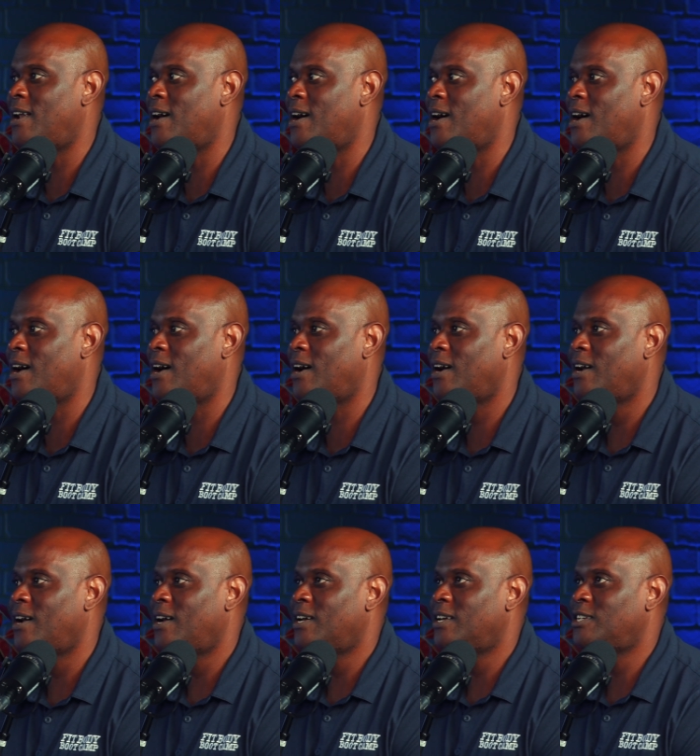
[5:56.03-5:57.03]
Uh,
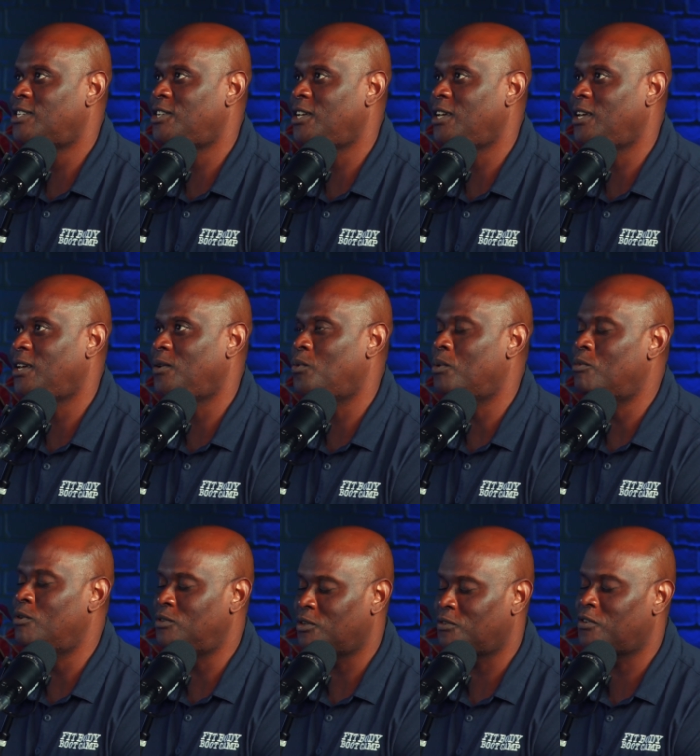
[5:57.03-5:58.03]
she we
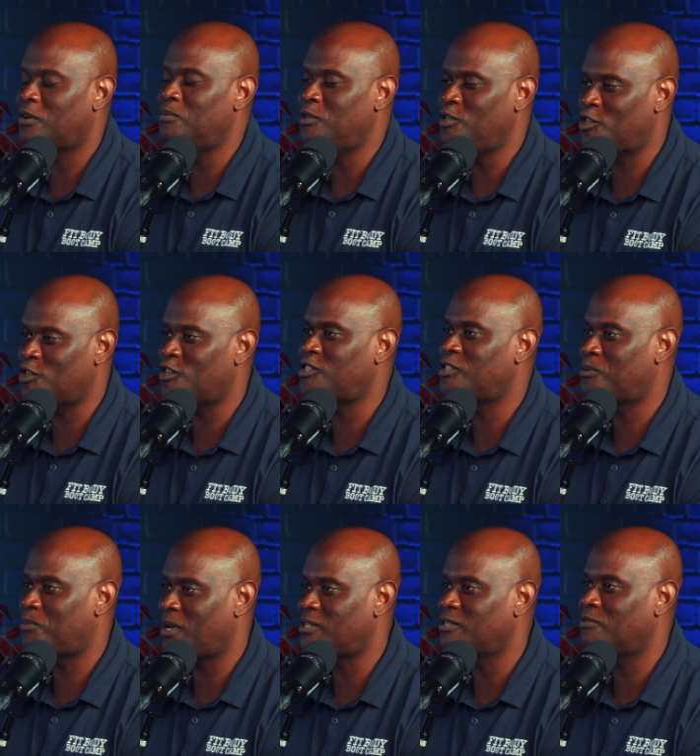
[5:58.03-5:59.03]
moved her from New Jersey to
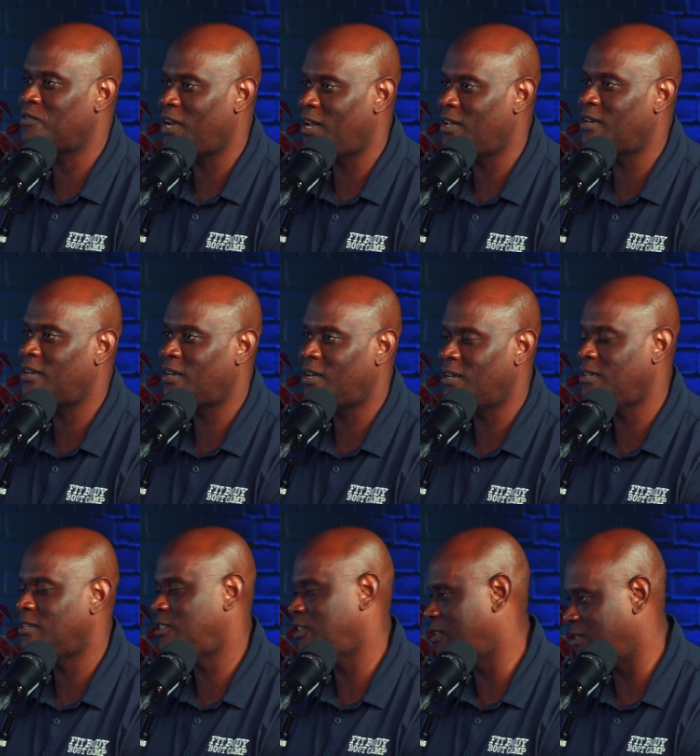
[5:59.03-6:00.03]
Pennsylvania,
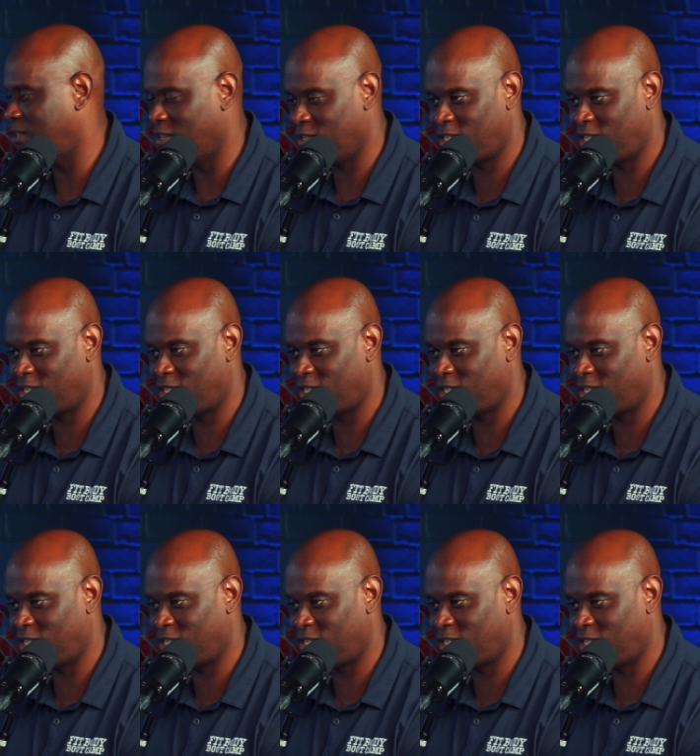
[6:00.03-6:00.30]
and she, they're